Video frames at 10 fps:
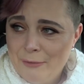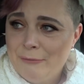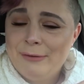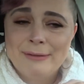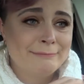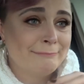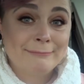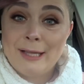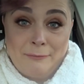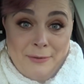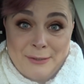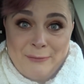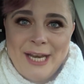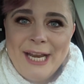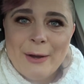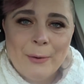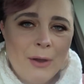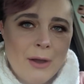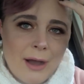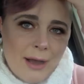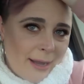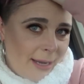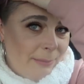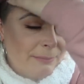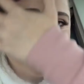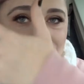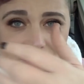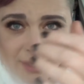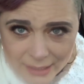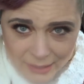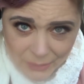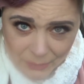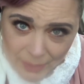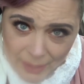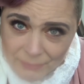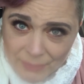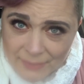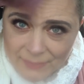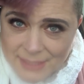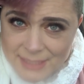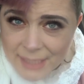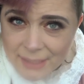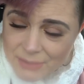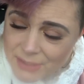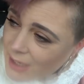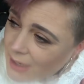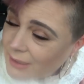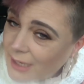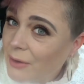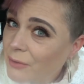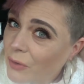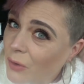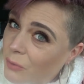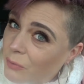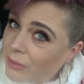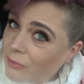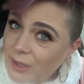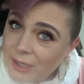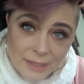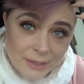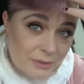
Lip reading: of this video. I've had this hairstyle now for over 3